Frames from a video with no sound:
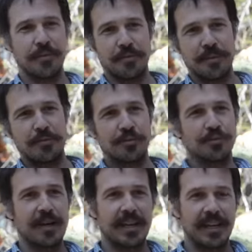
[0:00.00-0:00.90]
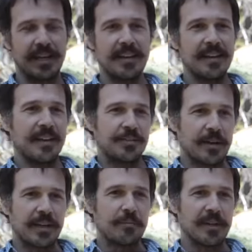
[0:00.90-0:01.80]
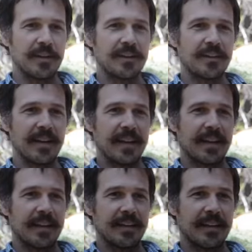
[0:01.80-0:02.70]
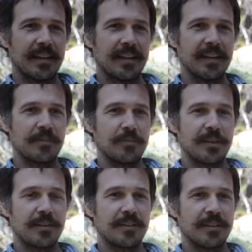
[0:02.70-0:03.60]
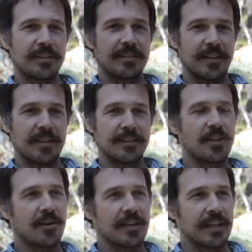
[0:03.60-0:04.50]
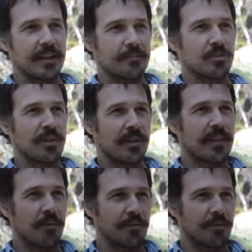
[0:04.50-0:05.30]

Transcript: with people trading beer and getting beer that is hard to get and sharing that with